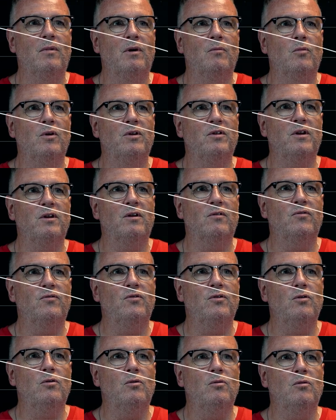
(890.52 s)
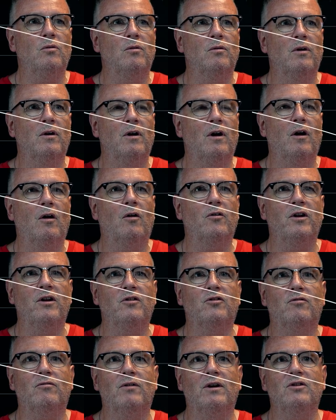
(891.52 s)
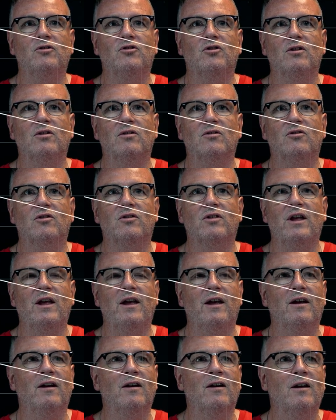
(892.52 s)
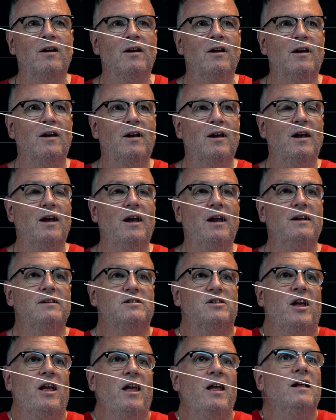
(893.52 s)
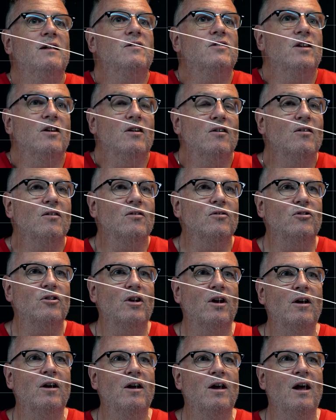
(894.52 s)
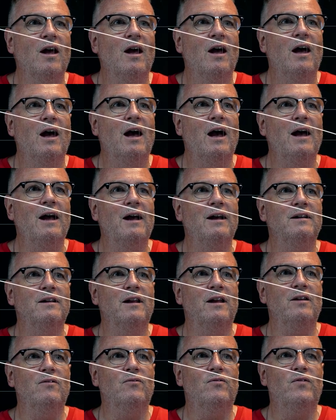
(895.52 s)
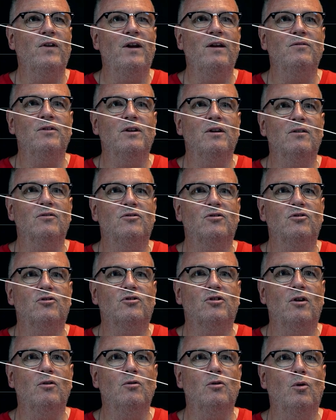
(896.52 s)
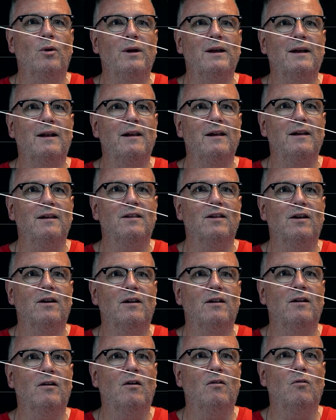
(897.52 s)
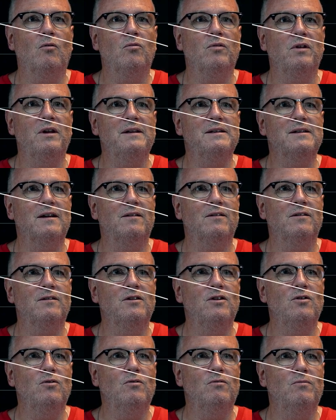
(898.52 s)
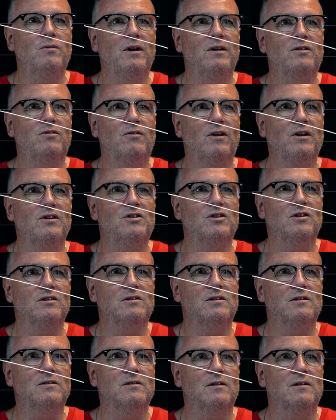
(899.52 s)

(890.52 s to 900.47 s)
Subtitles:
within a few odd iterations there, it's hit the answer. And it found the answer so quickly that all these other new iterations